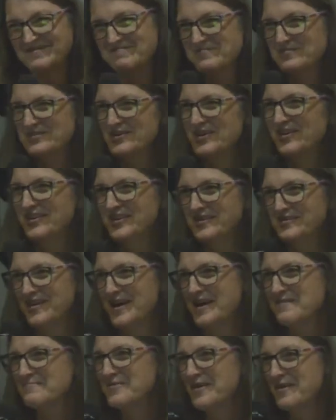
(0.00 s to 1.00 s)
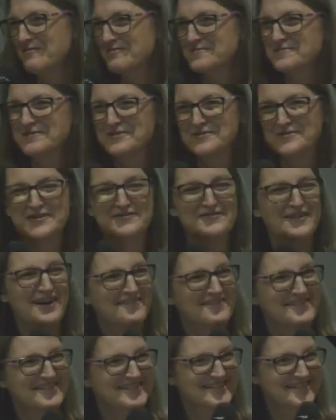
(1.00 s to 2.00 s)
Did y'all hear that? Proverbs 3,
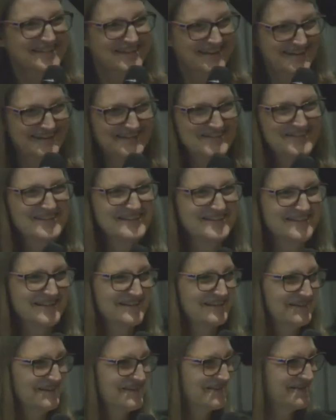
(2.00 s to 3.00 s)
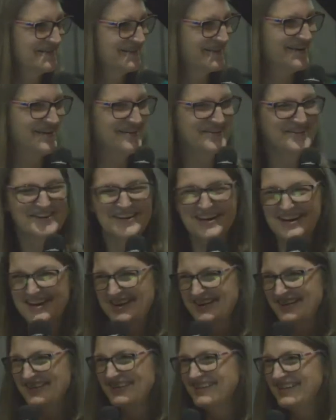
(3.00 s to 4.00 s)
5, and 6. Trust in the Lord with all your
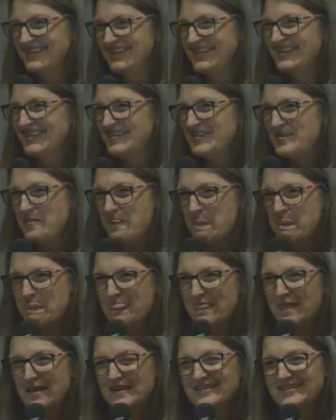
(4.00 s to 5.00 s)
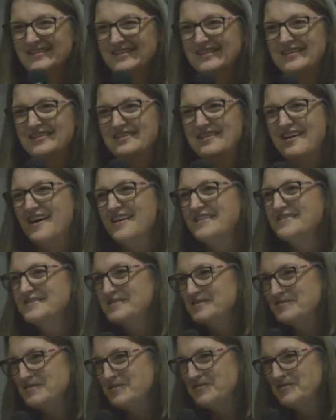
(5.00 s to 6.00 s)
heart. lean not
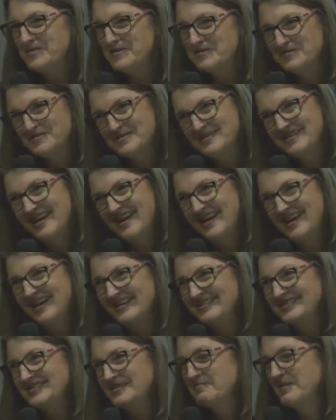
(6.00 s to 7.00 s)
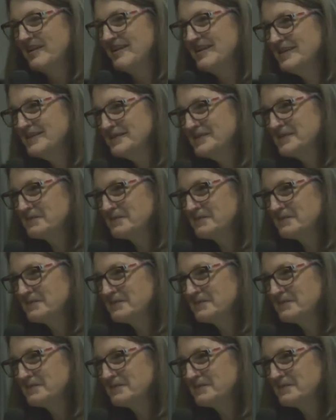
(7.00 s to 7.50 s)
into your own understanding. Somebody else?